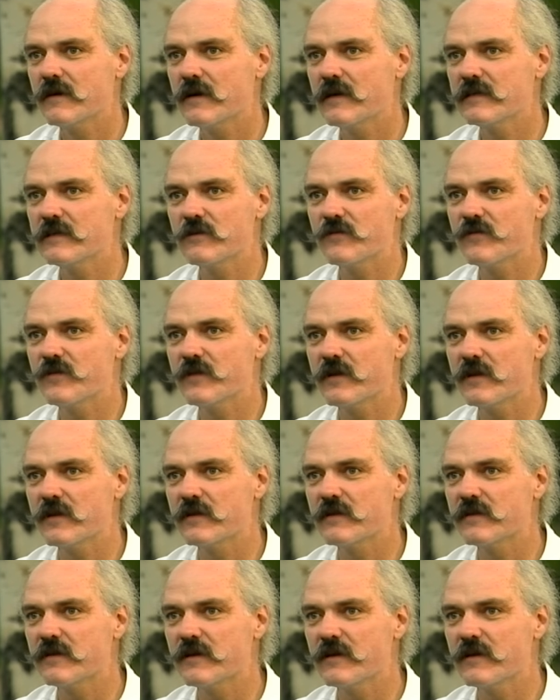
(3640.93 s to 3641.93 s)
I don't feel
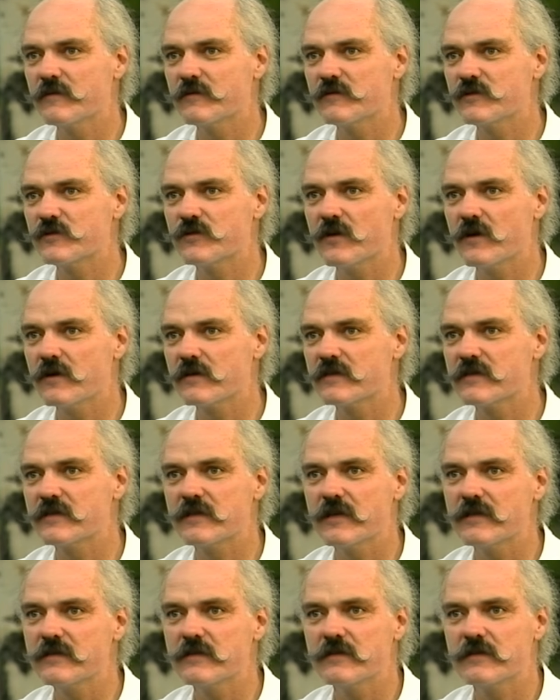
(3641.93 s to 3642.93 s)
a strong
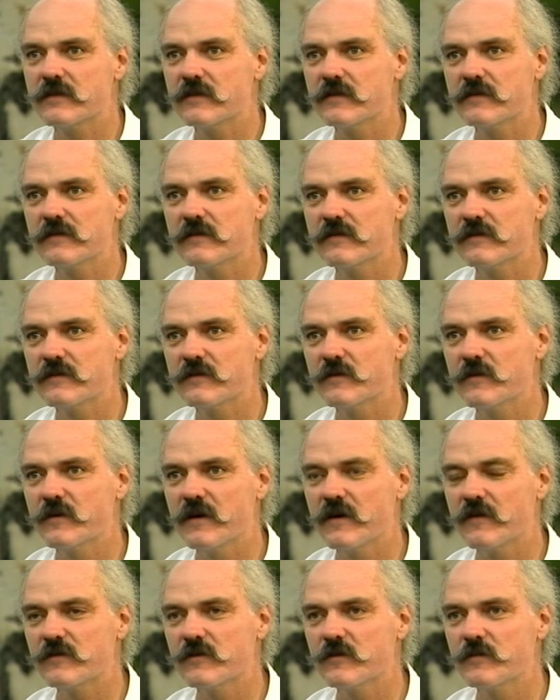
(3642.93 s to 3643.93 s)
necessity
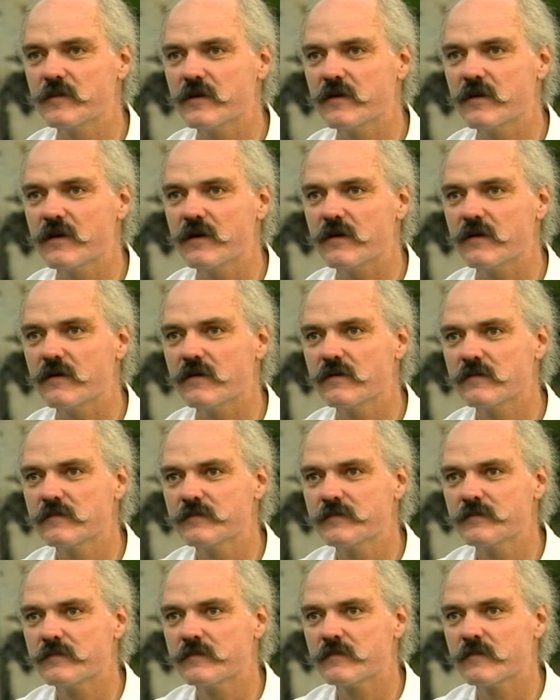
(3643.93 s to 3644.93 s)
to be there.
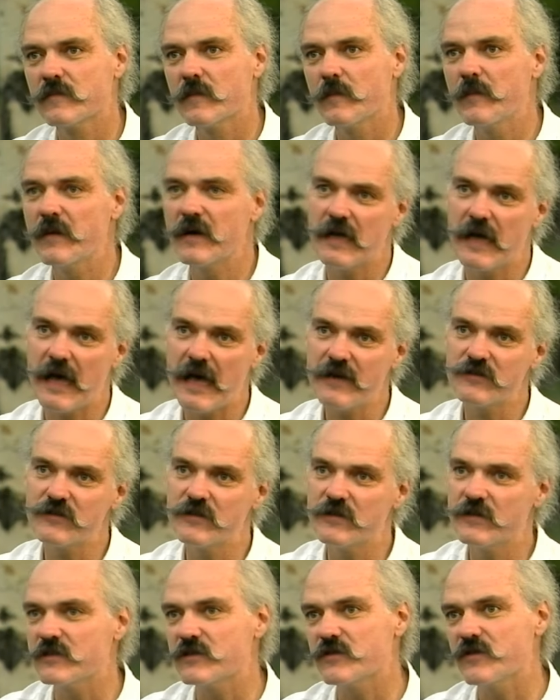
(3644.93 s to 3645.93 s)
But
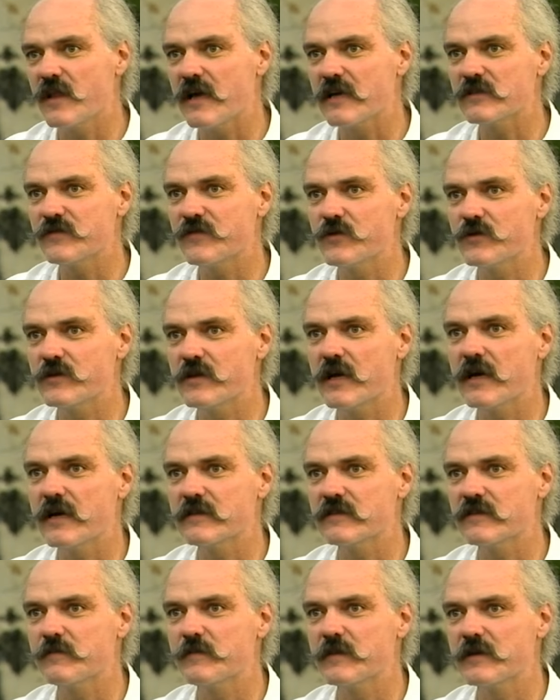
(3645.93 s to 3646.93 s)
actually, this last few
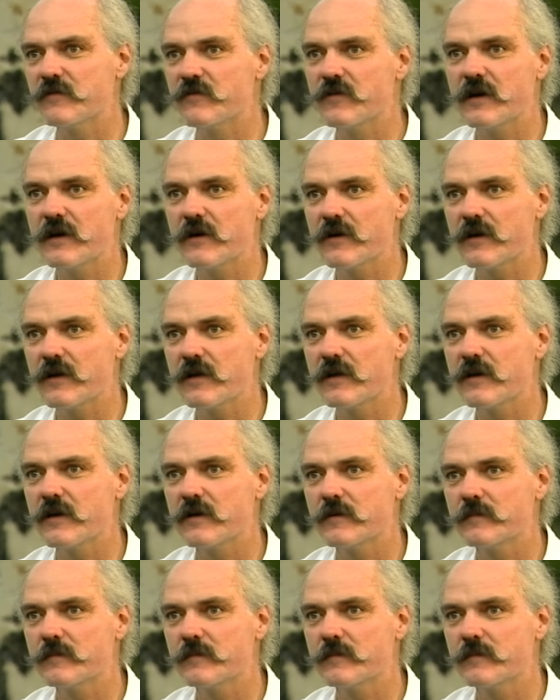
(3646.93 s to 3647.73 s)
days have been very,